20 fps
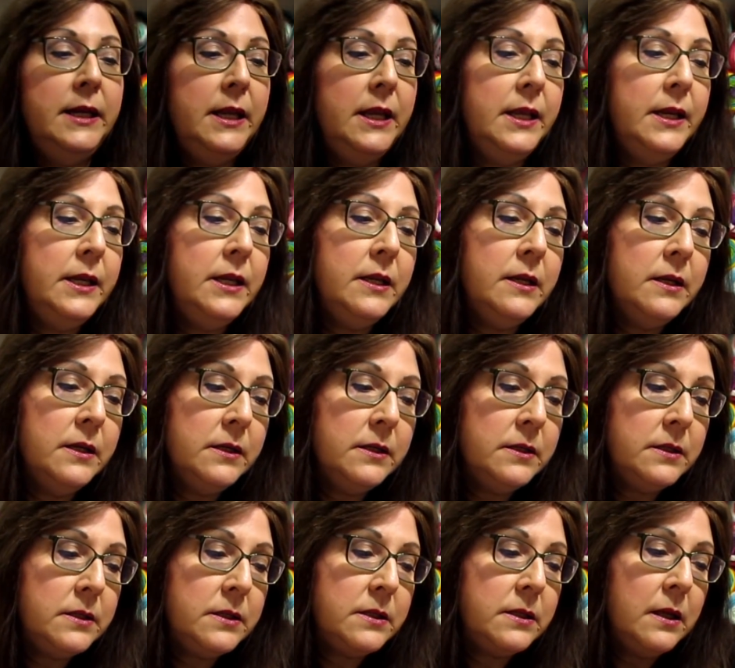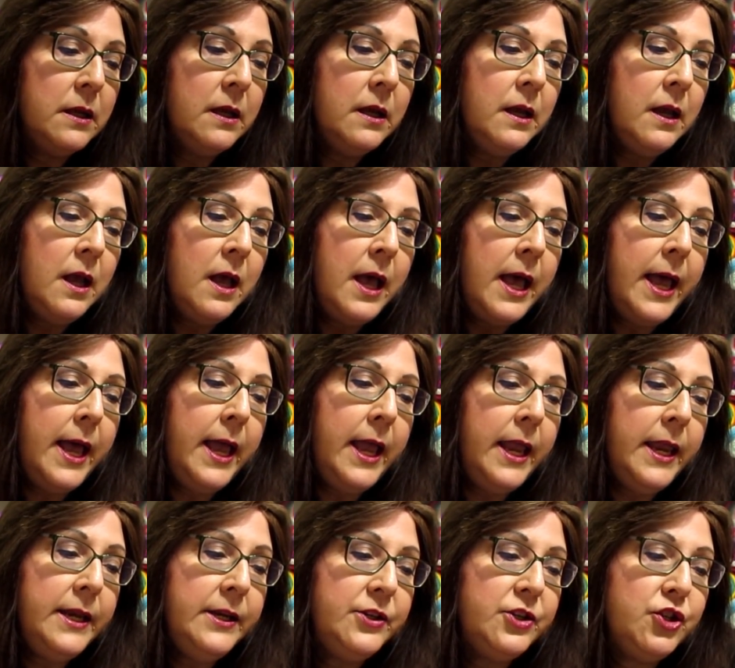it is
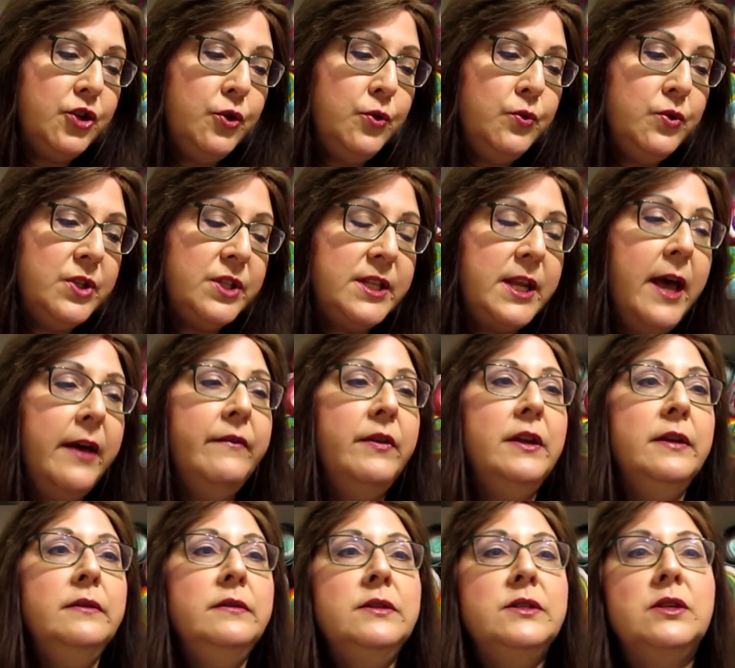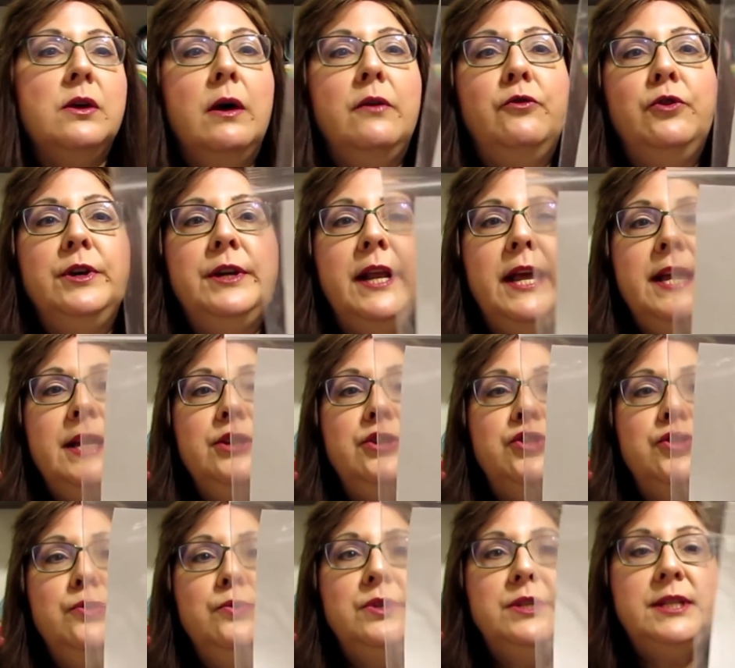827, so I've written
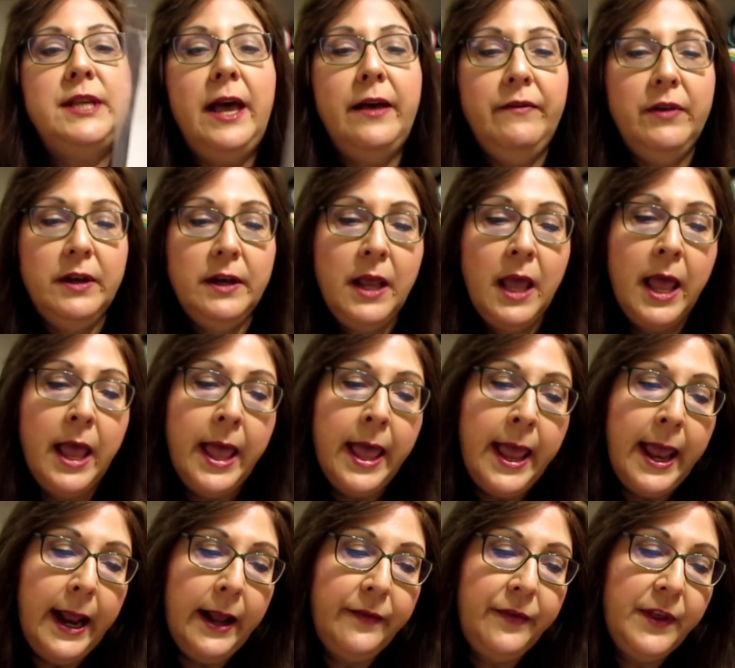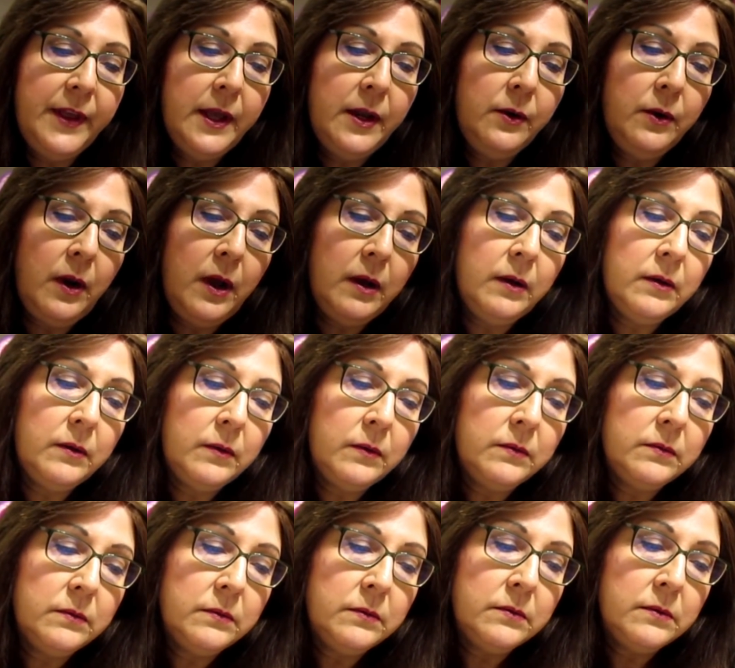827, and then
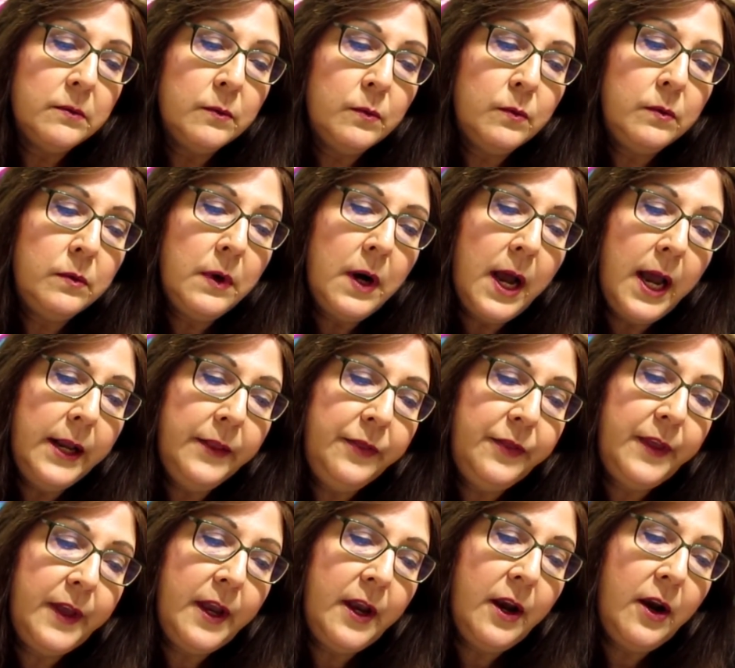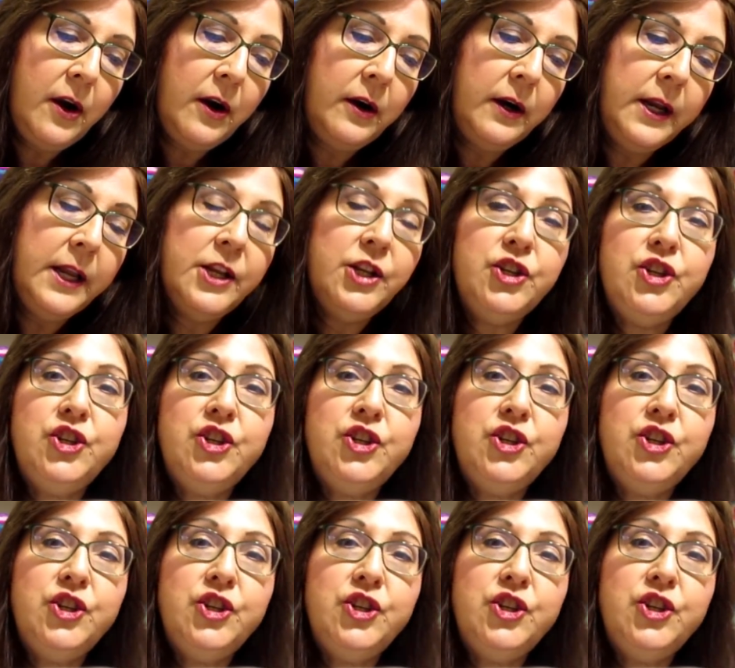right there it